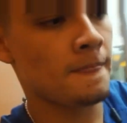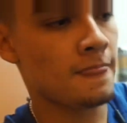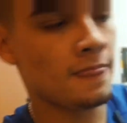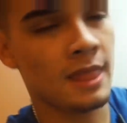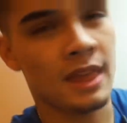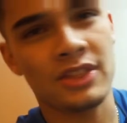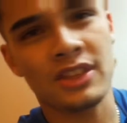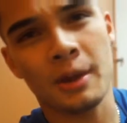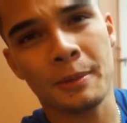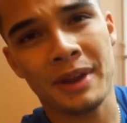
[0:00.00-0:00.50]

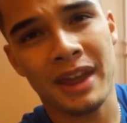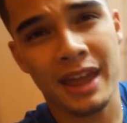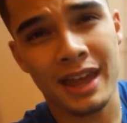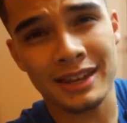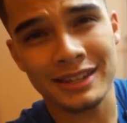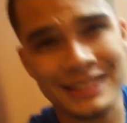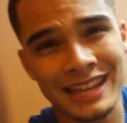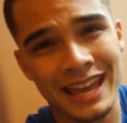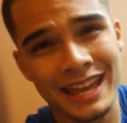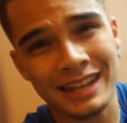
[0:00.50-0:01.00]
think I'm gonna
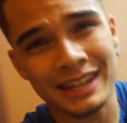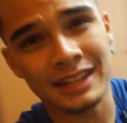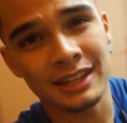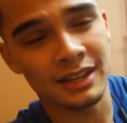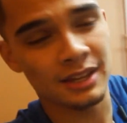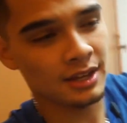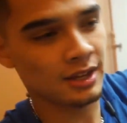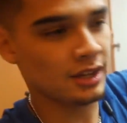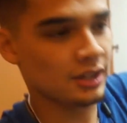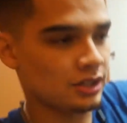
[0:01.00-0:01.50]
add 10.
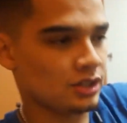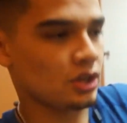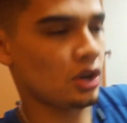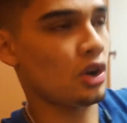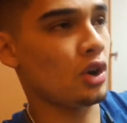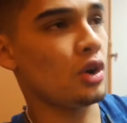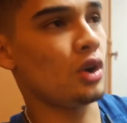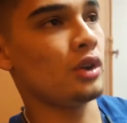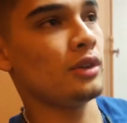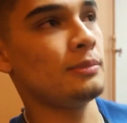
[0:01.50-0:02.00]

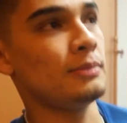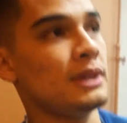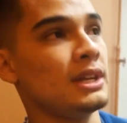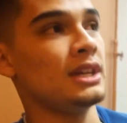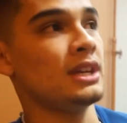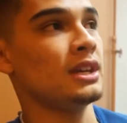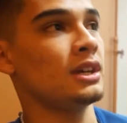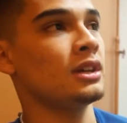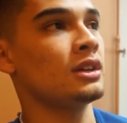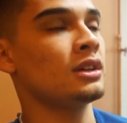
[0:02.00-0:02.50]
So it'd
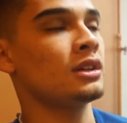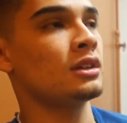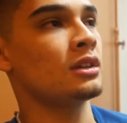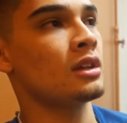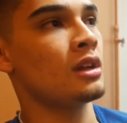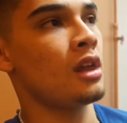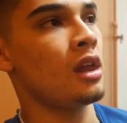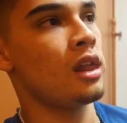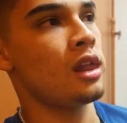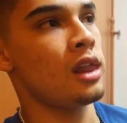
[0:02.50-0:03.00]
be
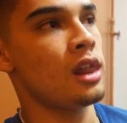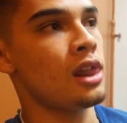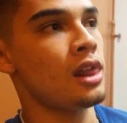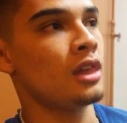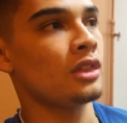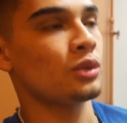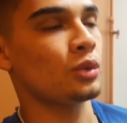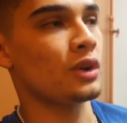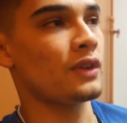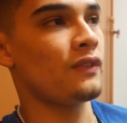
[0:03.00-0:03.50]

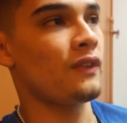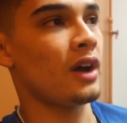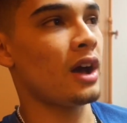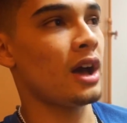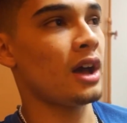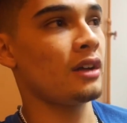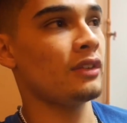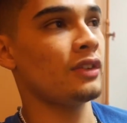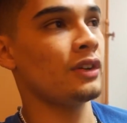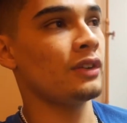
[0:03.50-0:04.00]

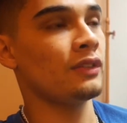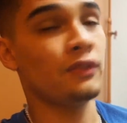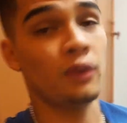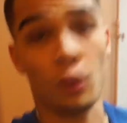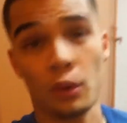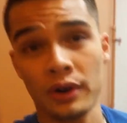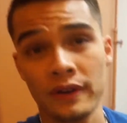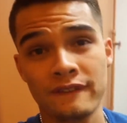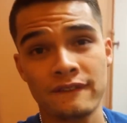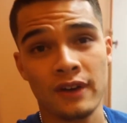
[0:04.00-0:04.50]
25,
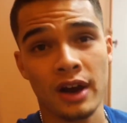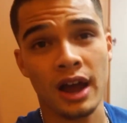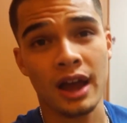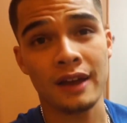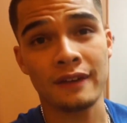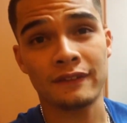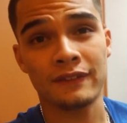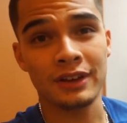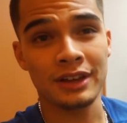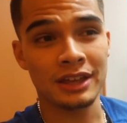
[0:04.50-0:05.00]

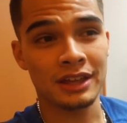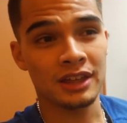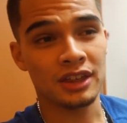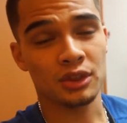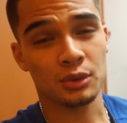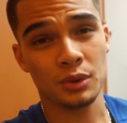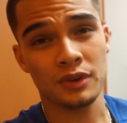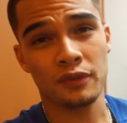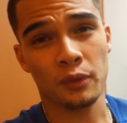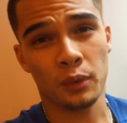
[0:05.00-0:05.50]
45,
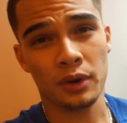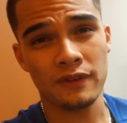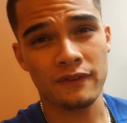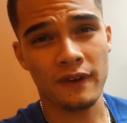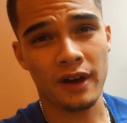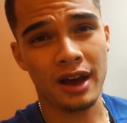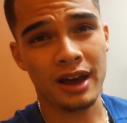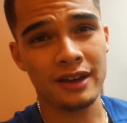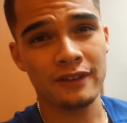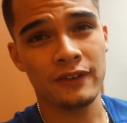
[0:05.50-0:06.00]

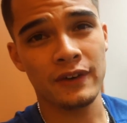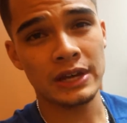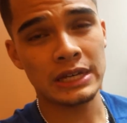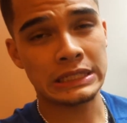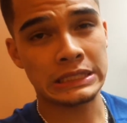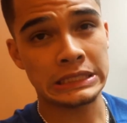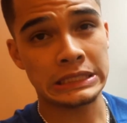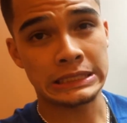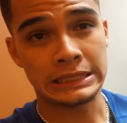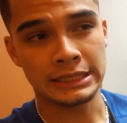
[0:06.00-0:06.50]
345.
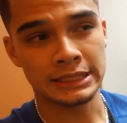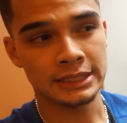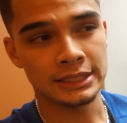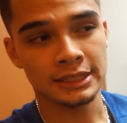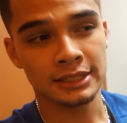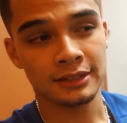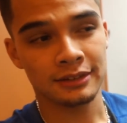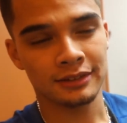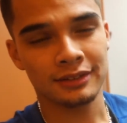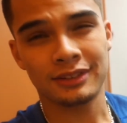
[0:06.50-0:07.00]

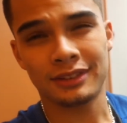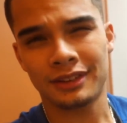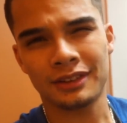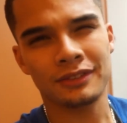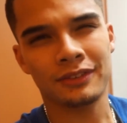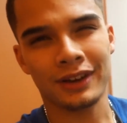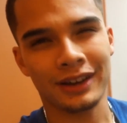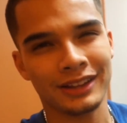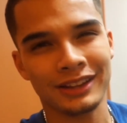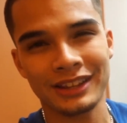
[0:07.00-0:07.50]

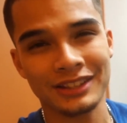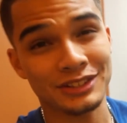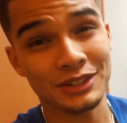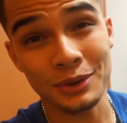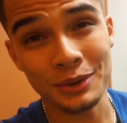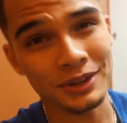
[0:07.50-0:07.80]
Let's do